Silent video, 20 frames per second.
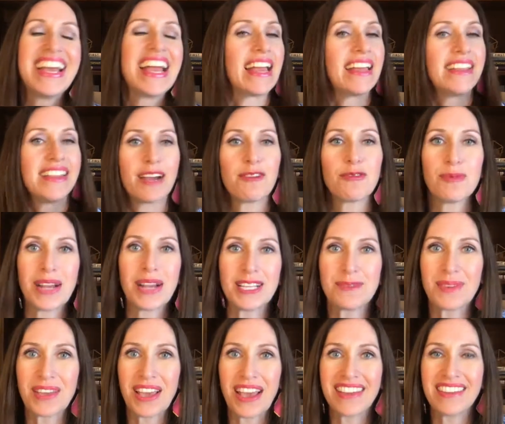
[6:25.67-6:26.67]
and that
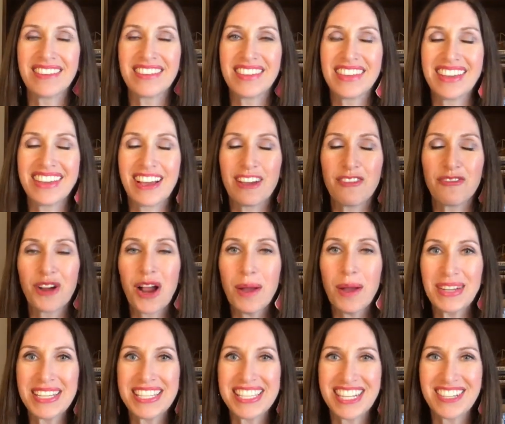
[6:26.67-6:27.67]
reminds me, I forgot
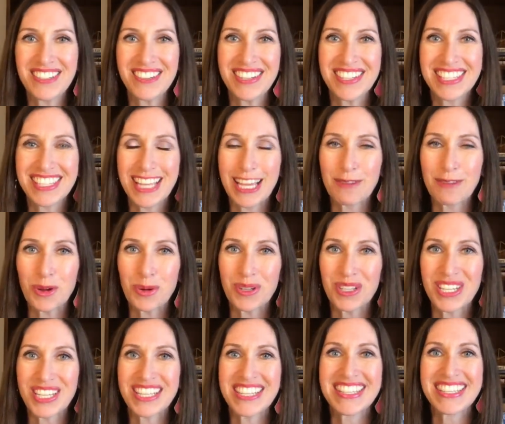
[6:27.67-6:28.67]
my standard disclaimer,
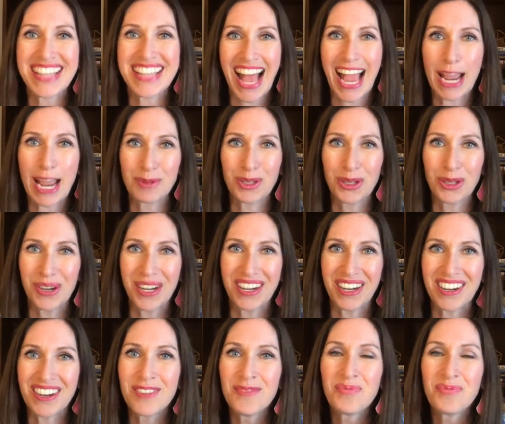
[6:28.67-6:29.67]
which is I am a
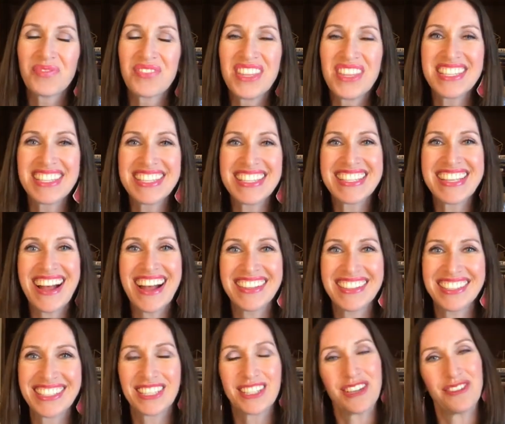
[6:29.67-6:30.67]
lawyer. This is not
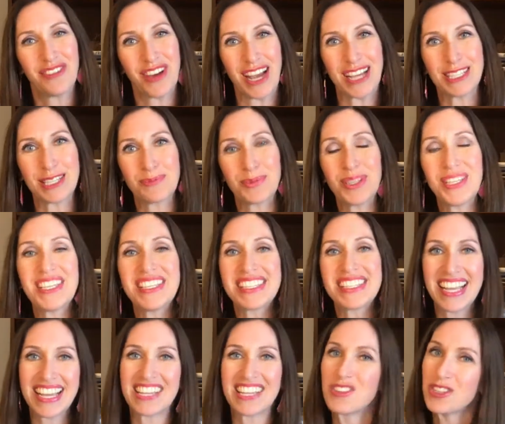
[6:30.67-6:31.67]
legal advice. Please
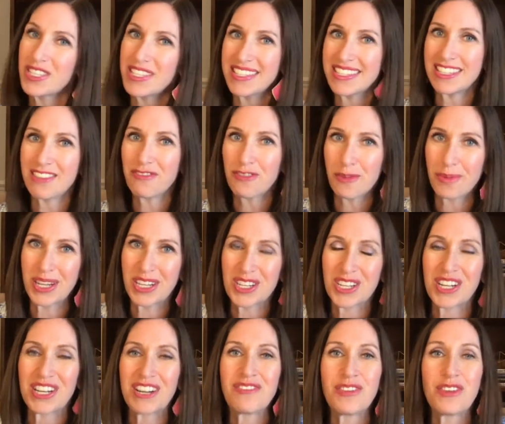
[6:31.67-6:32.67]
take it just as
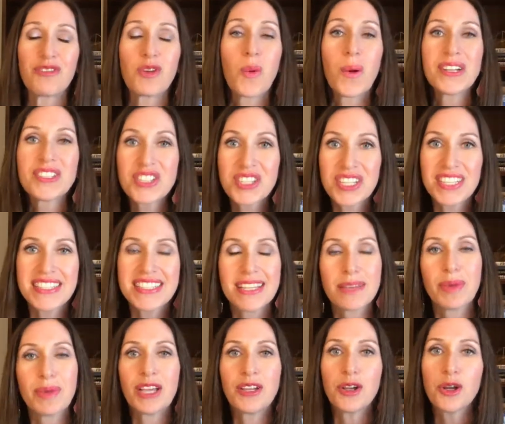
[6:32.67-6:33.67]
information. If you have questions
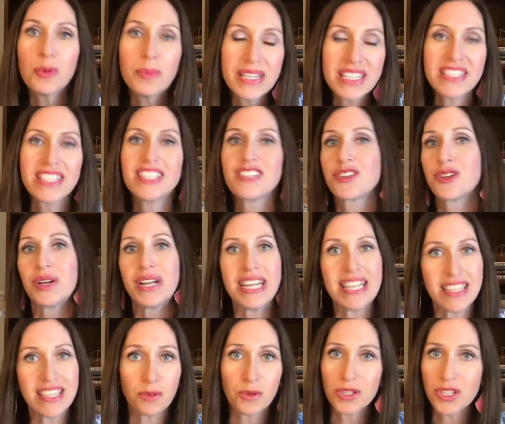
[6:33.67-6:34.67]
about your business or
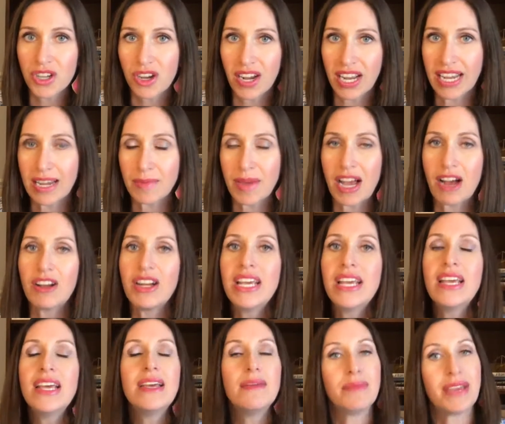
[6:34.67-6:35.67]
anything we're talking about,
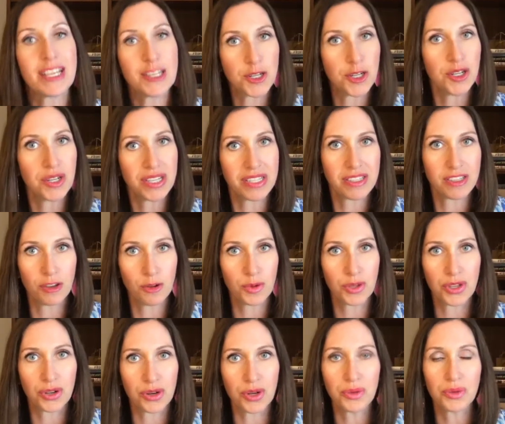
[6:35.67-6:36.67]
make sure you consult
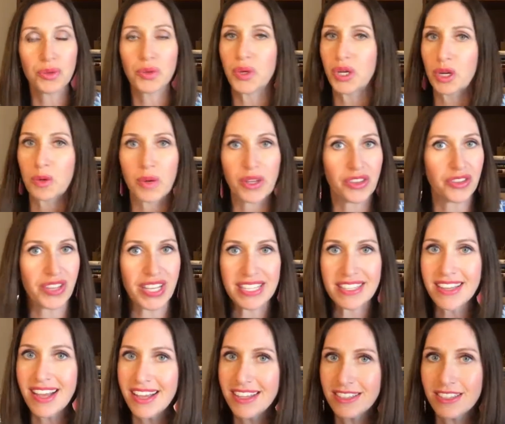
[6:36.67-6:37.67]
with your own lawyer, whether
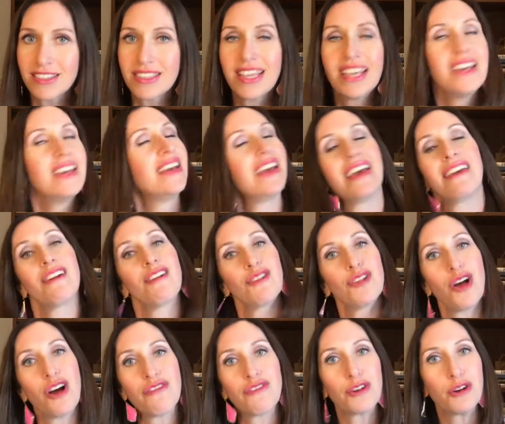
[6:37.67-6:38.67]
that's us at our
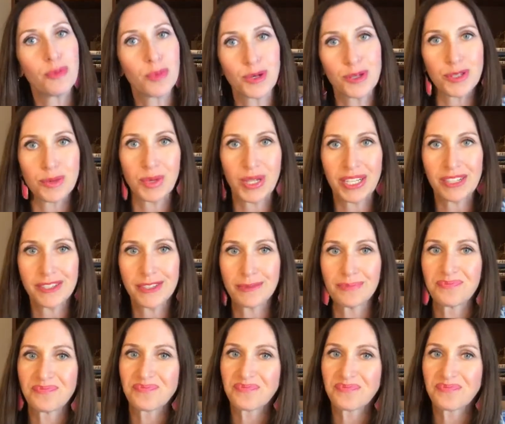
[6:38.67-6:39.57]
law firm or someone else.